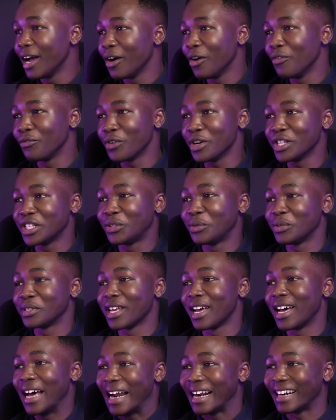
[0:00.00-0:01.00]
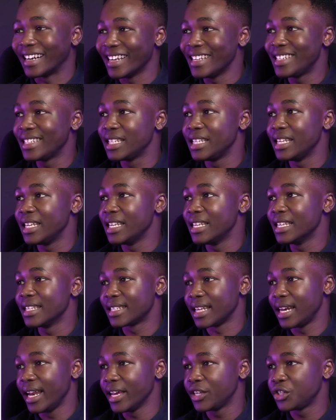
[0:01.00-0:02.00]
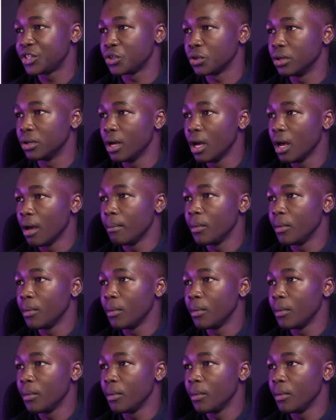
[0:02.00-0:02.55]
Of course, it was a risky selection